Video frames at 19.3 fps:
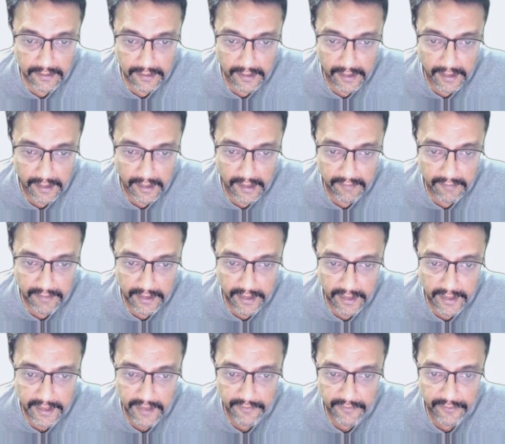level
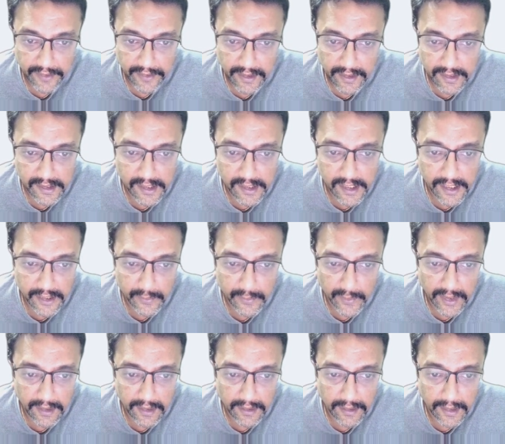85, gear
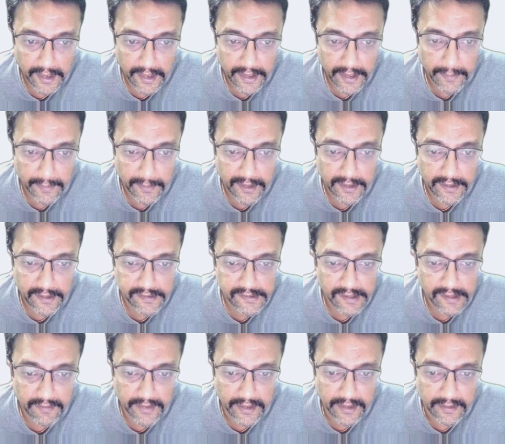12 and ability 7.